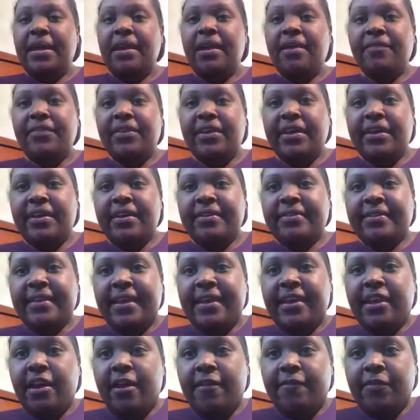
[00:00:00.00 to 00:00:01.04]
off of here.
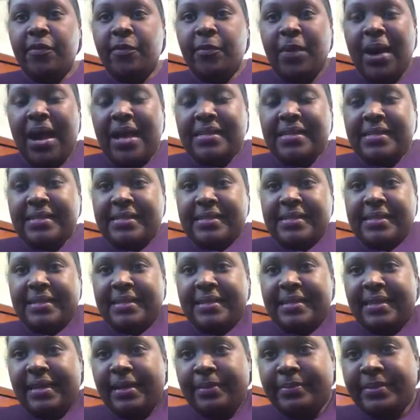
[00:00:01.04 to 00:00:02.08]
Thank y'all for watching,
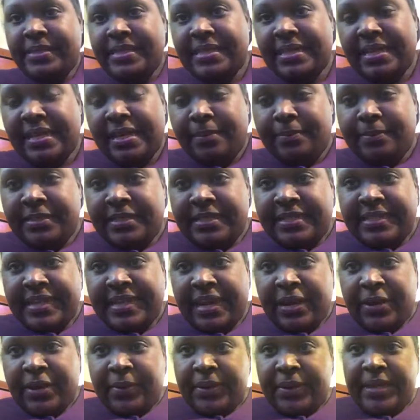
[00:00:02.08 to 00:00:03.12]
thumbsing up,
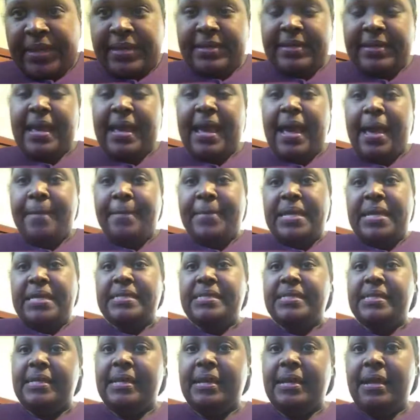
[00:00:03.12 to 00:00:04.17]
sharing,
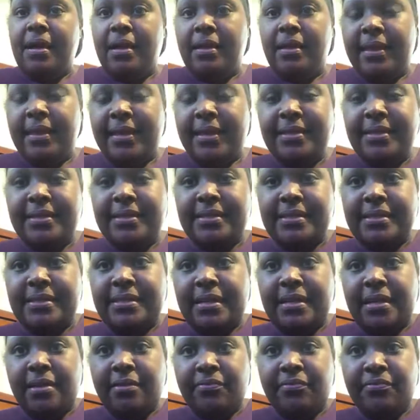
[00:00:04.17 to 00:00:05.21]
commenting, all that good stuff.